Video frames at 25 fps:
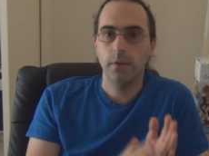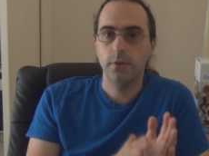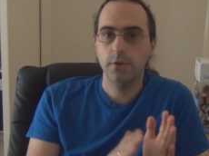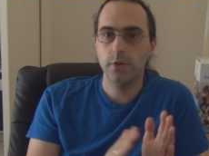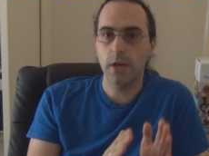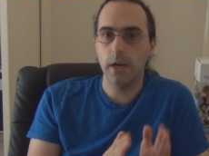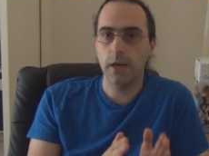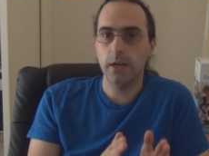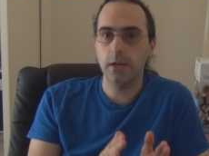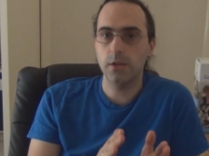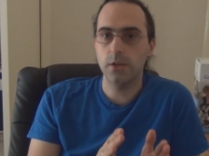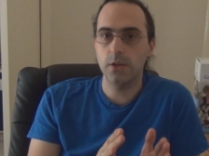
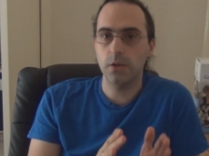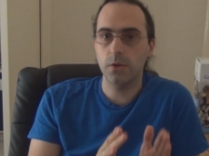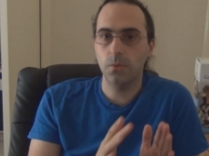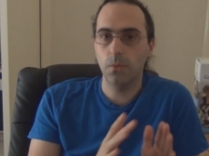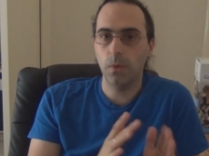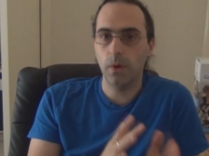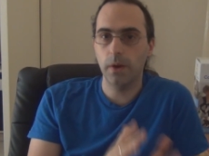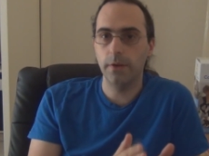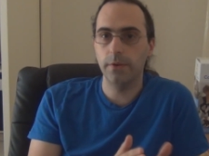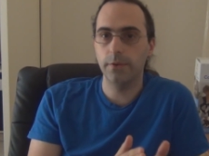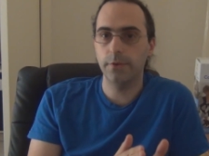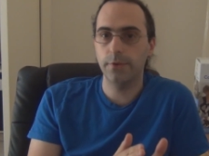changing
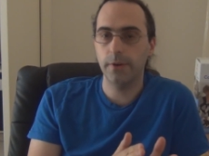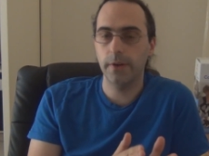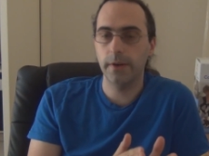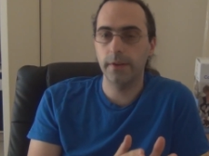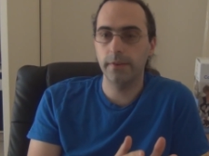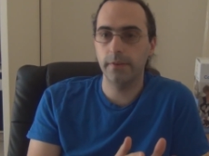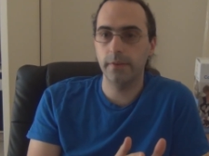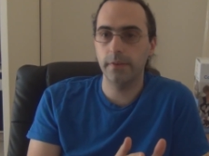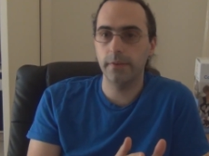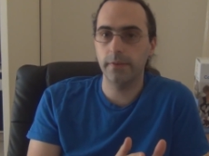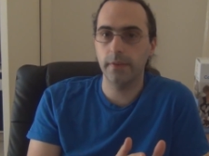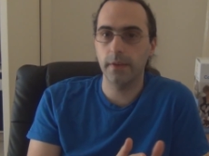one
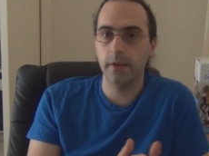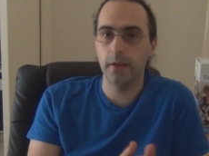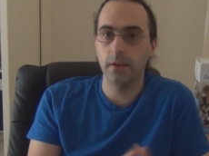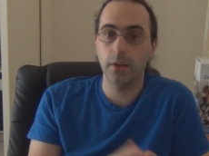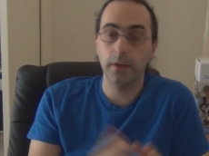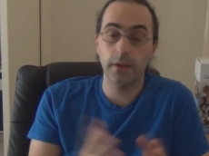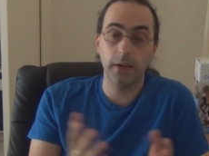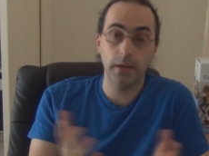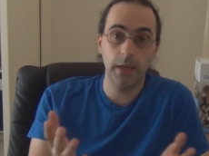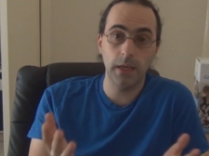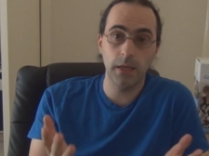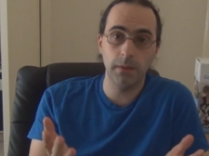transistor,
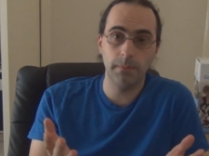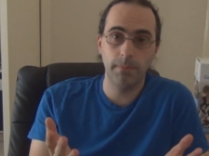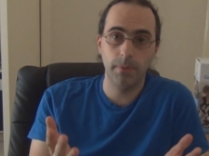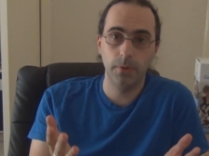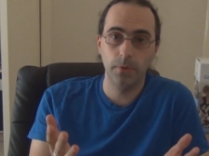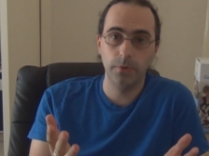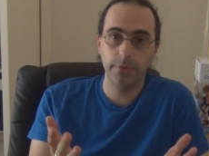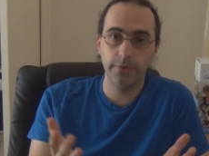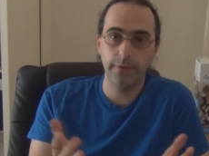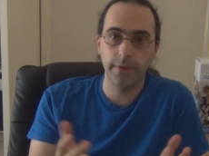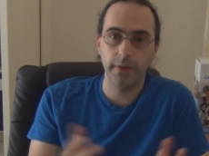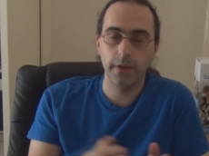like in a
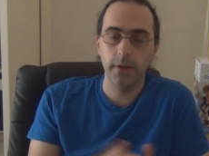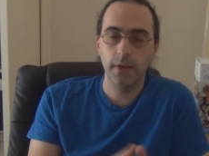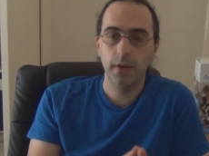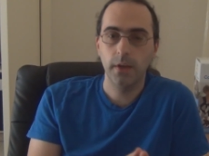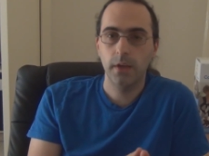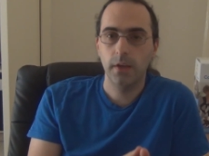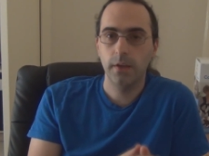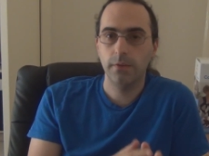booster,